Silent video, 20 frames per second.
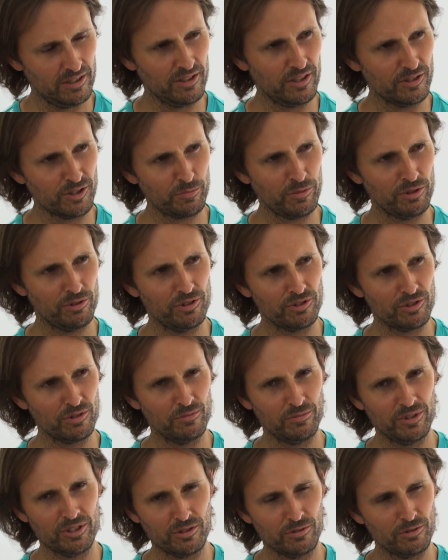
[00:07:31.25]
the
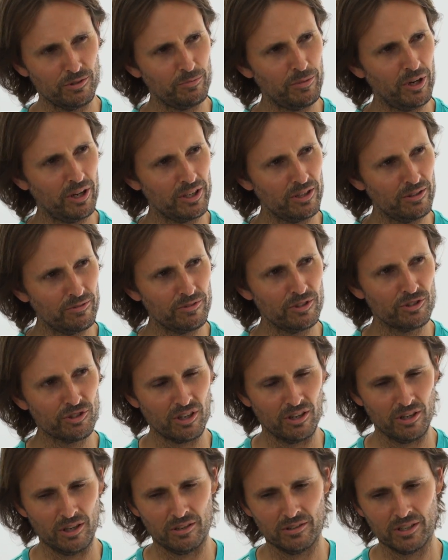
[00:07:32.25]
spiritual and material body of the
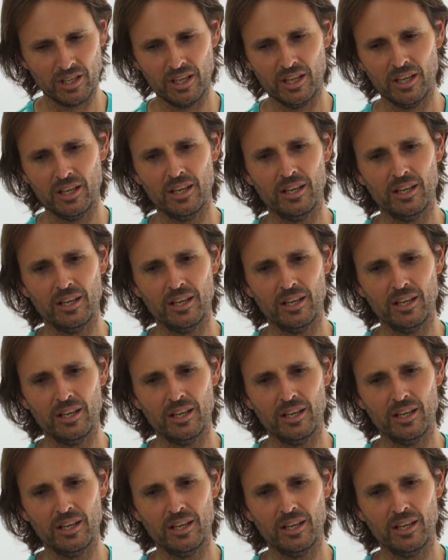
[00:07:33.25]
child,